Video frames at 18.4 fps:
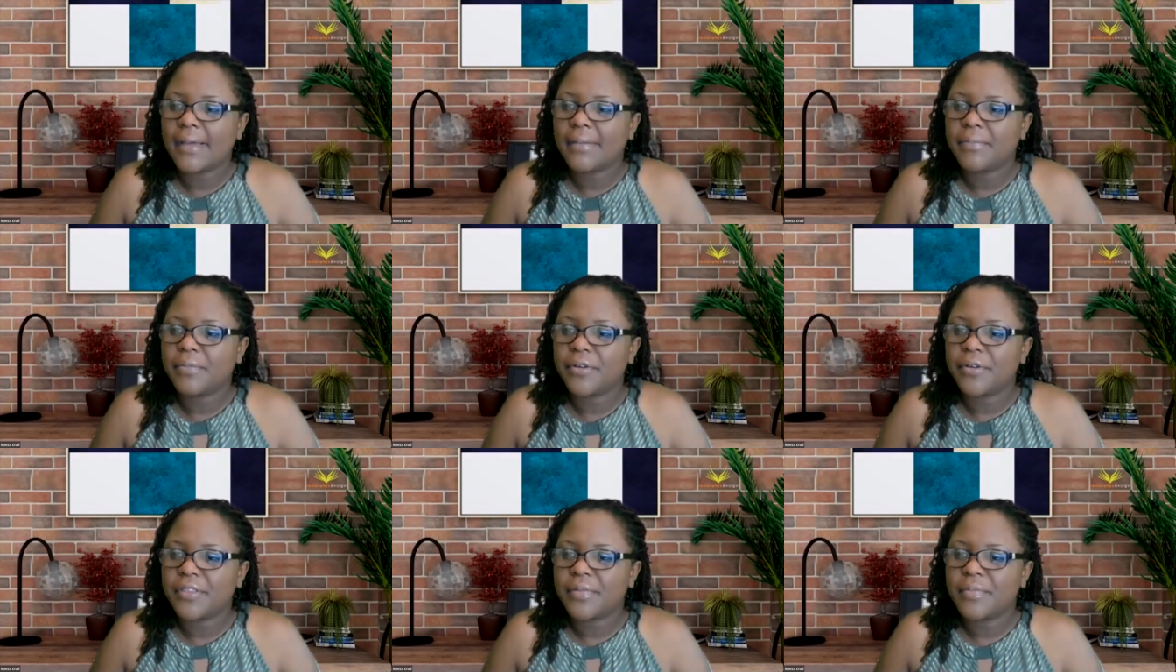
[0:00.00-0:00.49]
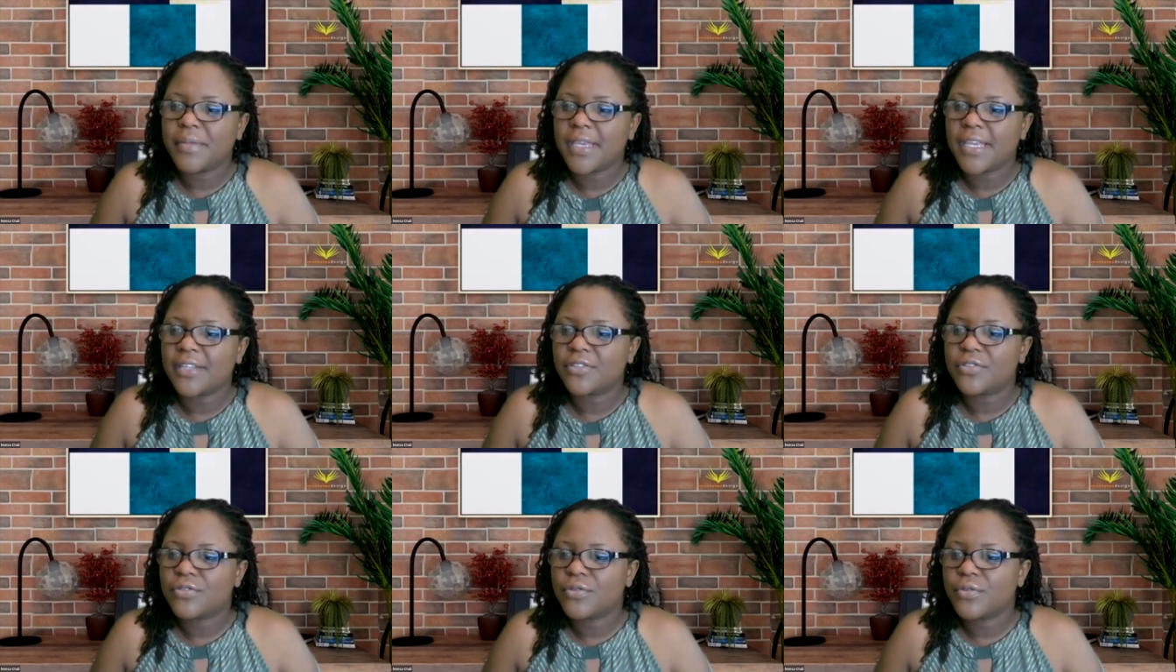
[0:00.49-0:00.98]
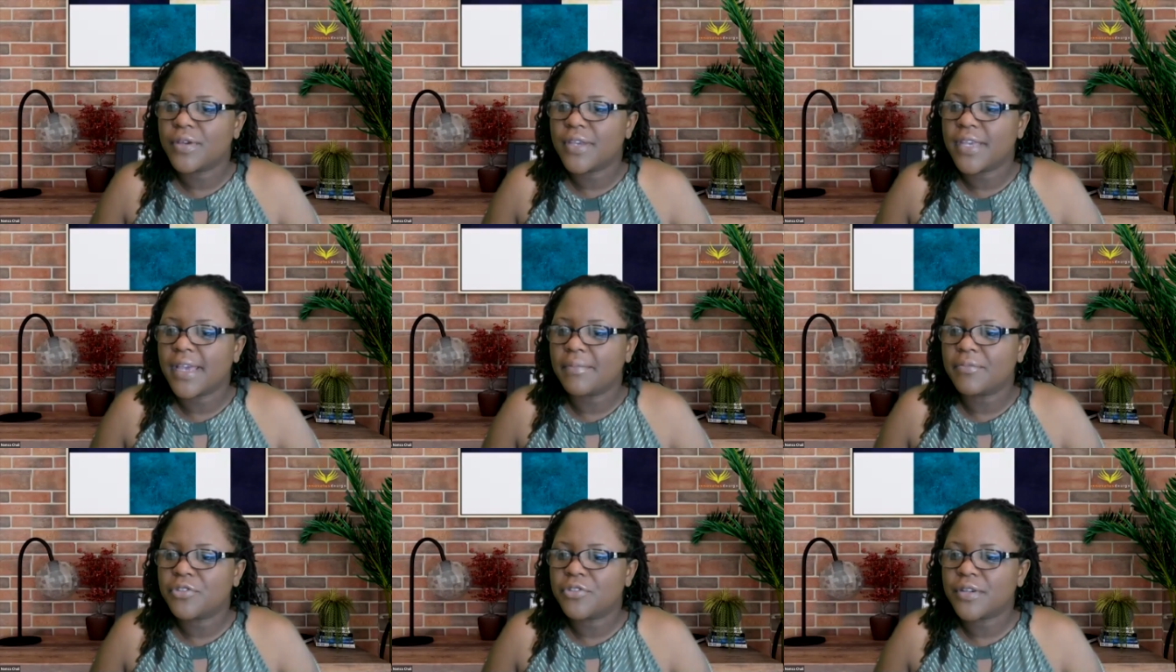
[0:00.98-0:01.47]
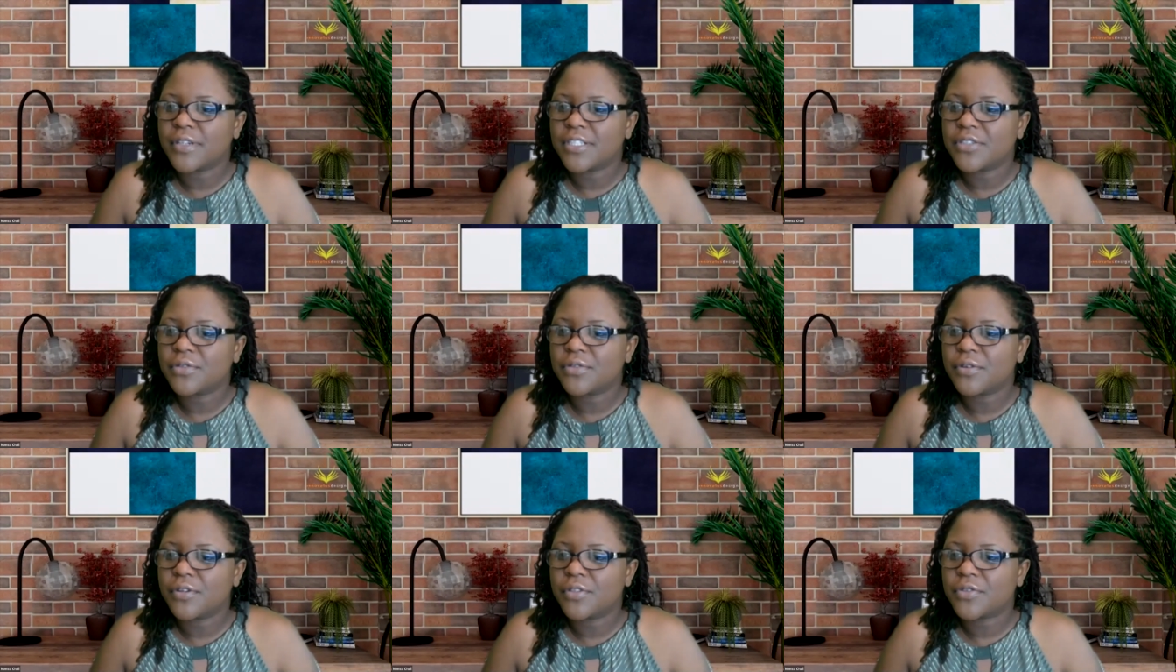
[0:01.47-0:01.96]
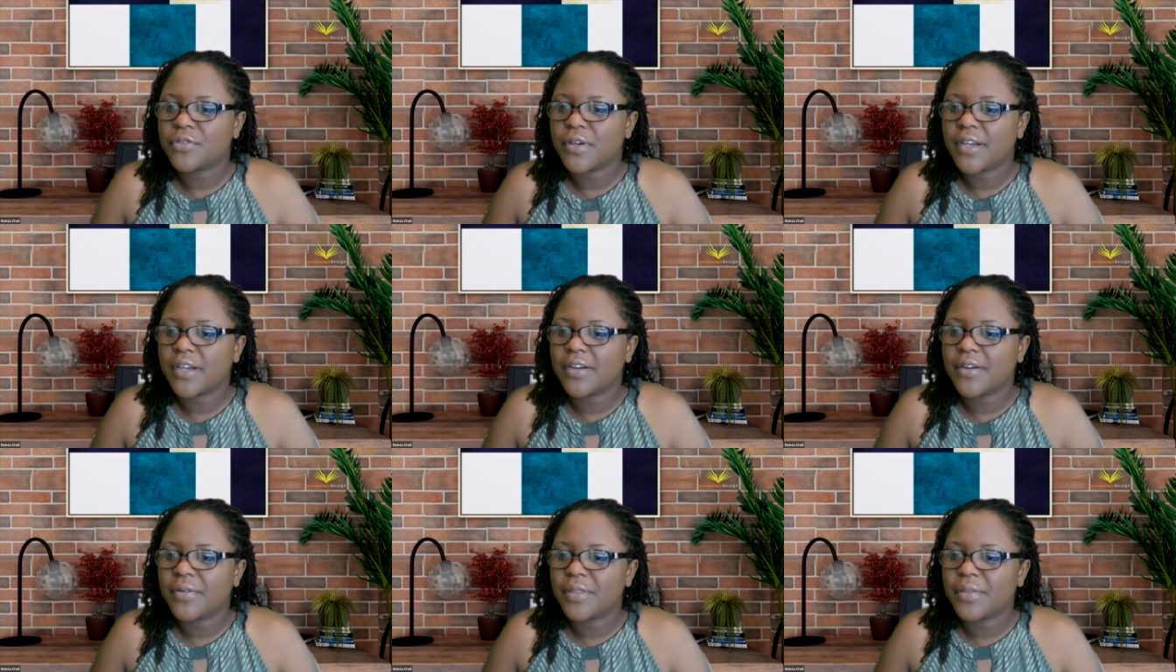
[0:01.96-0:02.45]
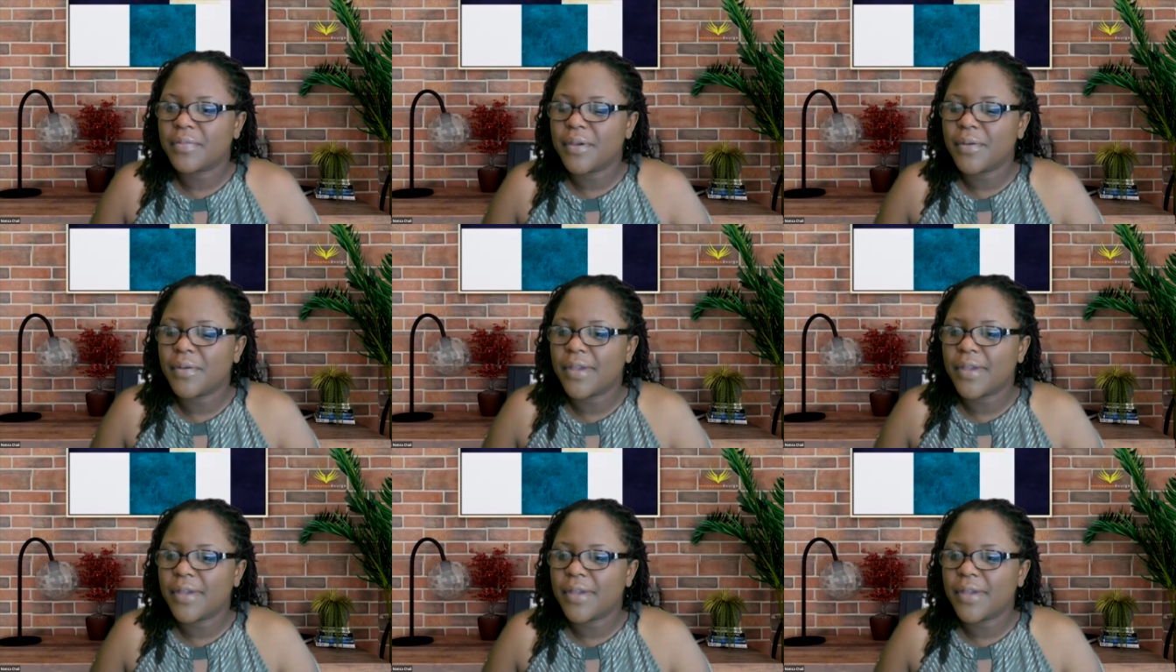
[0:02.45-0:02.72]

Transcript: both me and Sui, I'm sure she'll also agree with me.